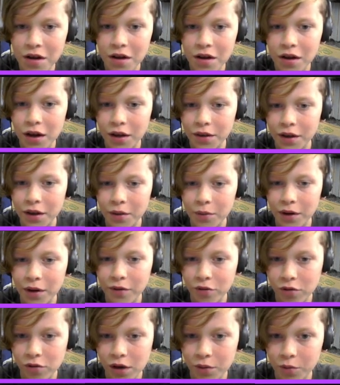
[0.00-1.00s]
And then we have a
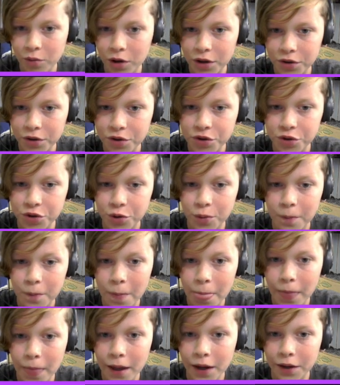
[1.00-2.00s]
red one too,
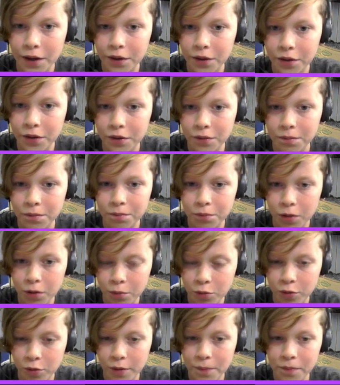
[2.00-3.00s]
and the purple
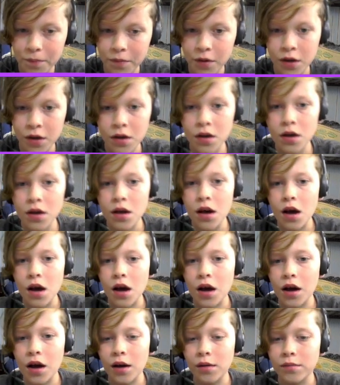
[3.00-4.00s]

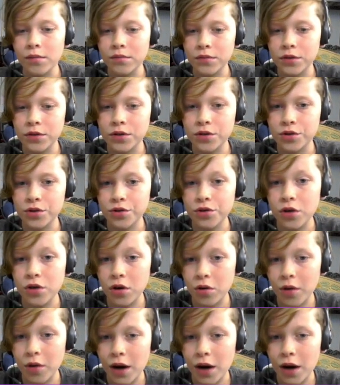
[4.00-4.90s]
one. So